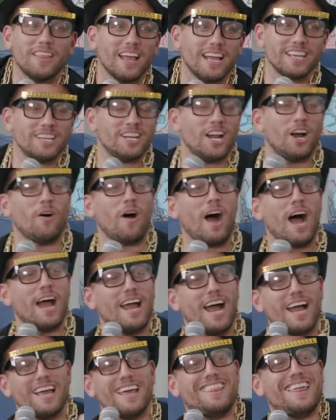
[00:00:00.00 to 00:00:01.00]
they, you know,
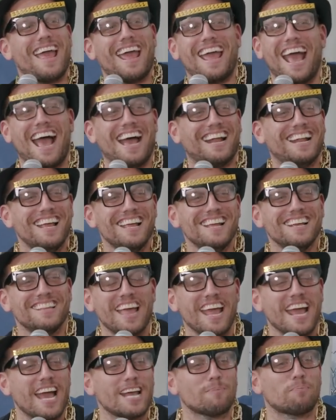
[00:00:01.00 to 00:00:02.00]
I, I, they had
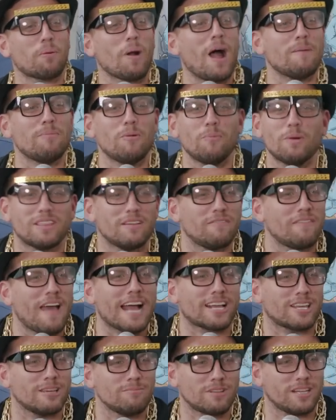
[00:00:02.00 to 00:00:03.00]
they had a problem with the
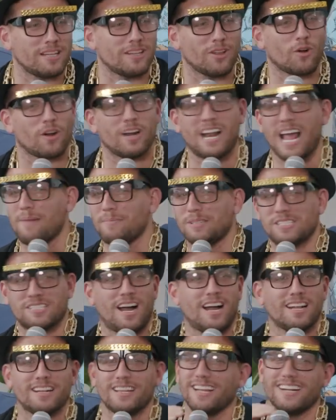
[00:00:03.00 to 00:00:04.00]
vacuum cleaner on
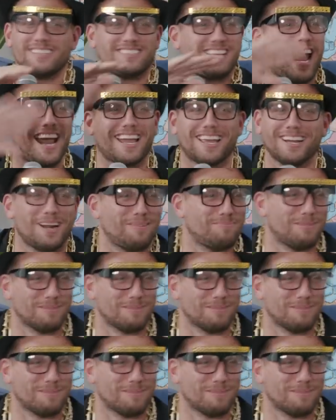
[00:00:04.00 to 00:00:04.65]
Amazon. They're taking